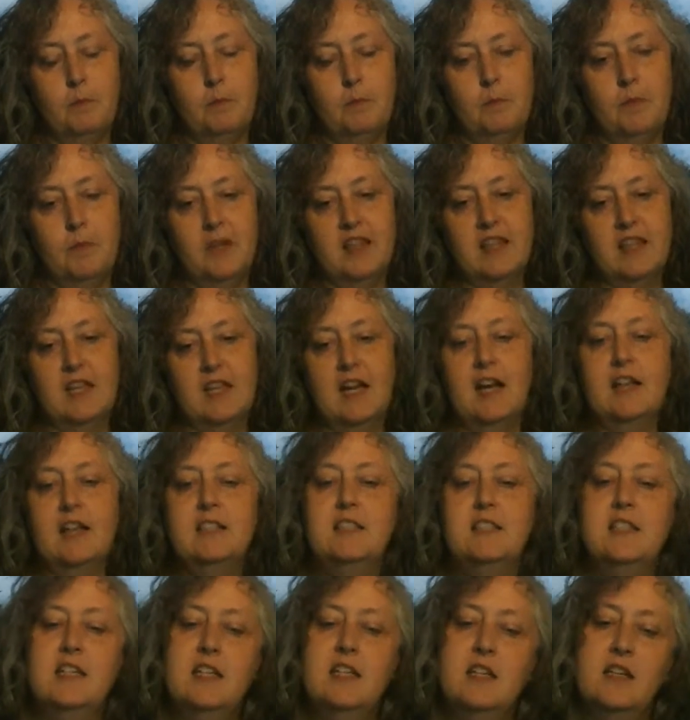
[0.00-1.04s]
But the
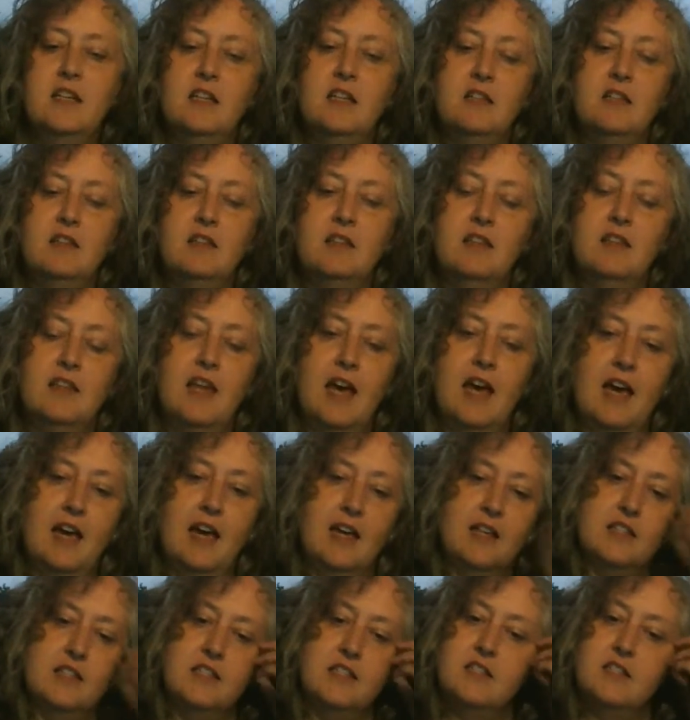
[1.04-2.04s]
idea that